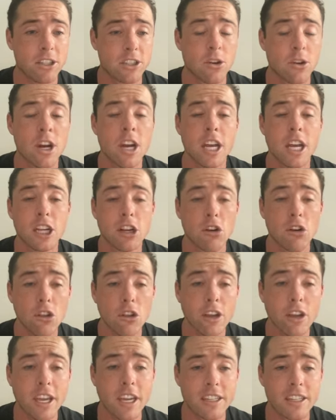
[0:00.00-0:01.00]
So you're
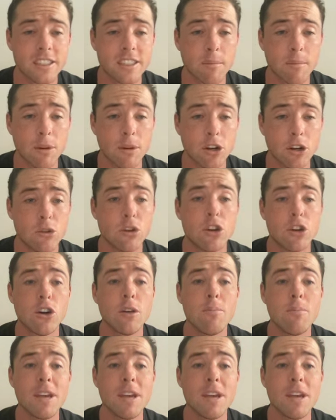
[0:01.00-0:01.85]
looking at someone who could